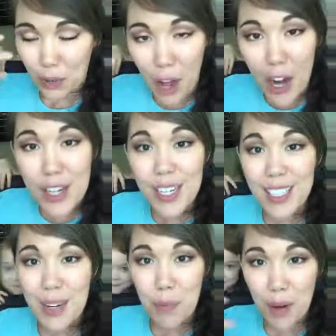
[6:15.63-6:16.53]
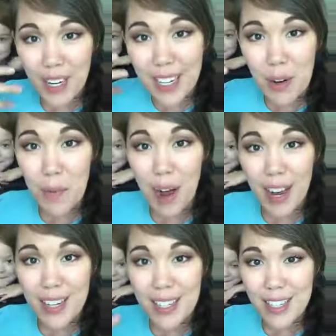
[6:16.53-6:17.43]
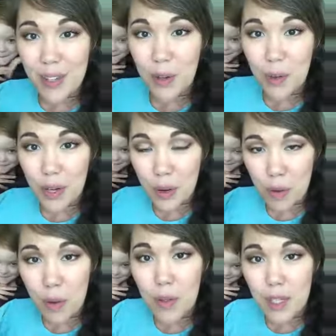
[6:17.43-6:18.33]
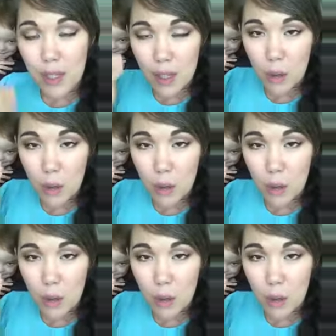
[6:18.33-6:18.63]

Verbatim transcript: logically bringing your mind to, you know, those